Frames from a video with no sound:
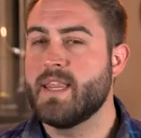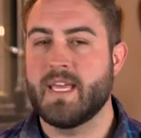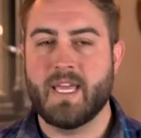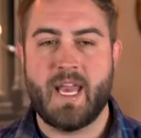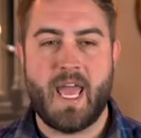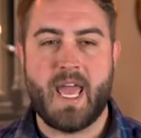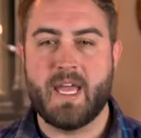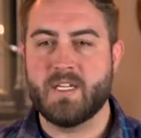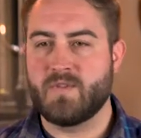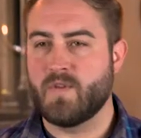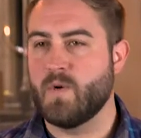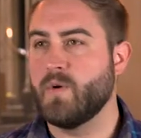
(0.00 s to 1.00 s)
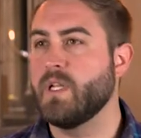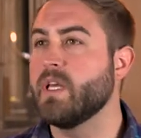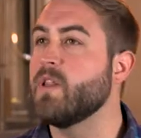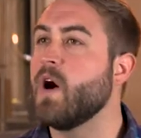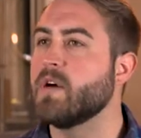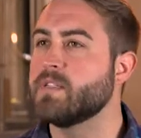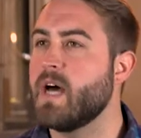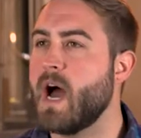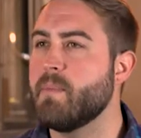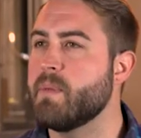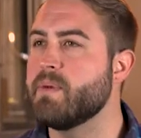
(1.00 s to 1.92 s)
They can age for a really long time.